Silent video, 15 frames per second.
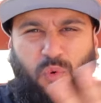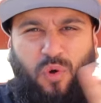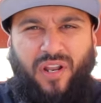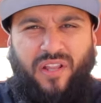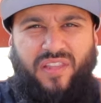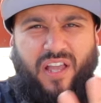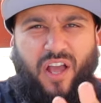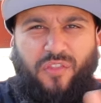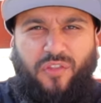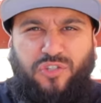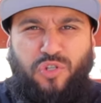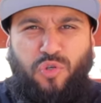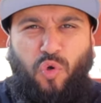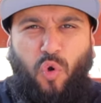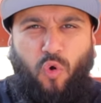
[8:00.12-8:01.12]
Wood and the other
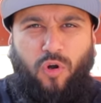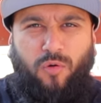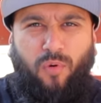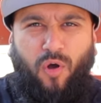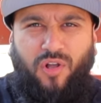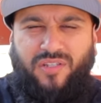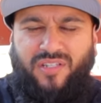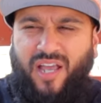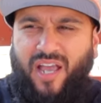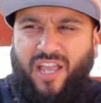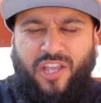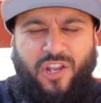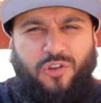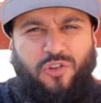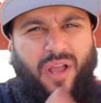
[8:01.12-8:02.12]
two cornballs.
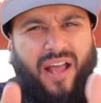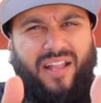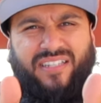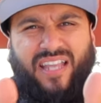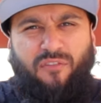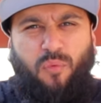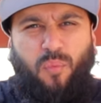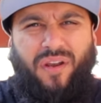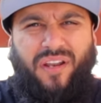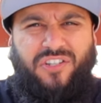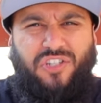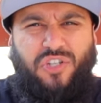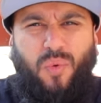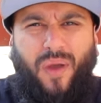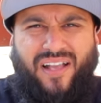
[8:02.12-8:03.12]
You know, you got David Wood
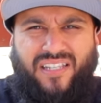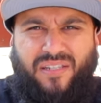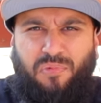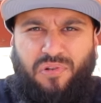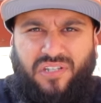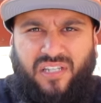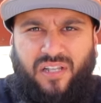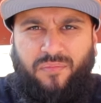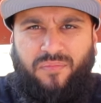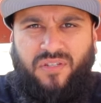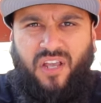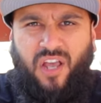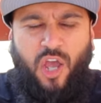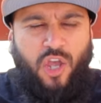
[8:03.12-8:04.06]
and two ex-Muslims.